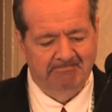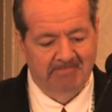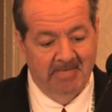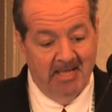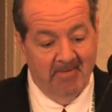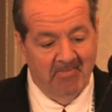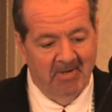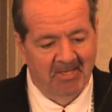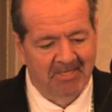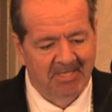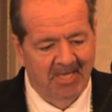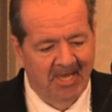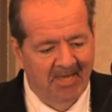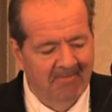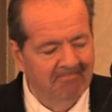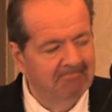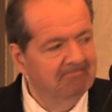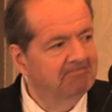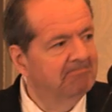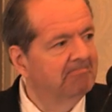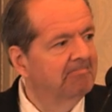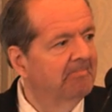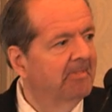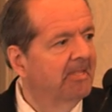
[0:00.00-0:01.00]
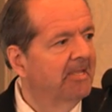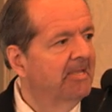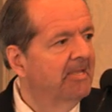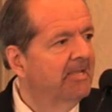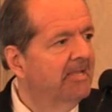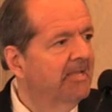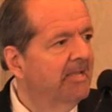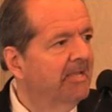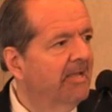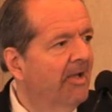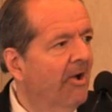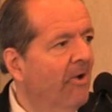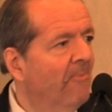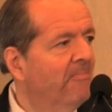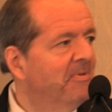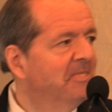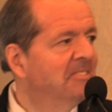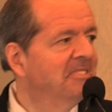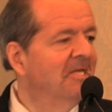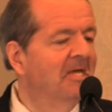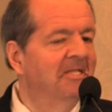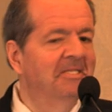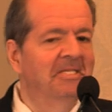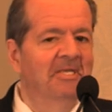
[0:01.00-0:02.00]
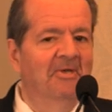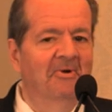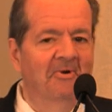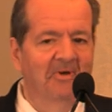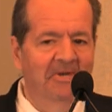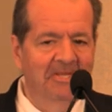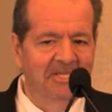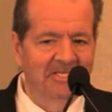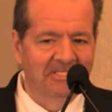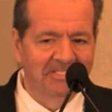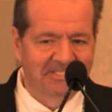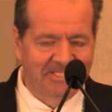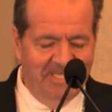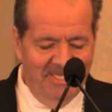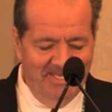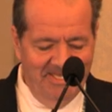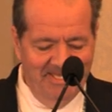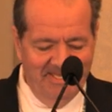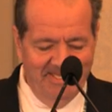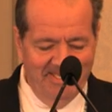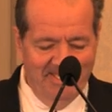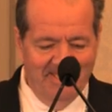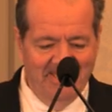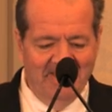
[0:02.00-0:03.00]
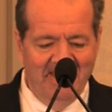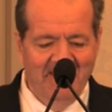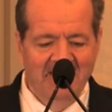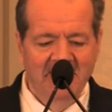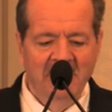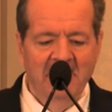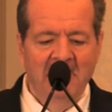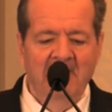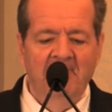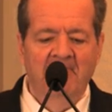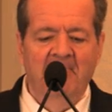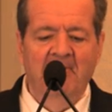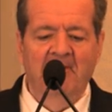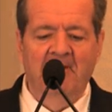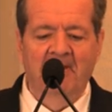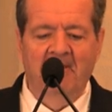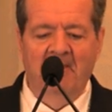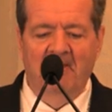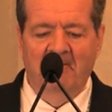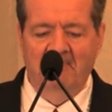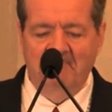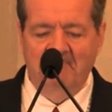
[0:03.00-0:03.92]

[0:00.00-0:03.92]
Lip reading: How about that? I hope he's not in the audience. But,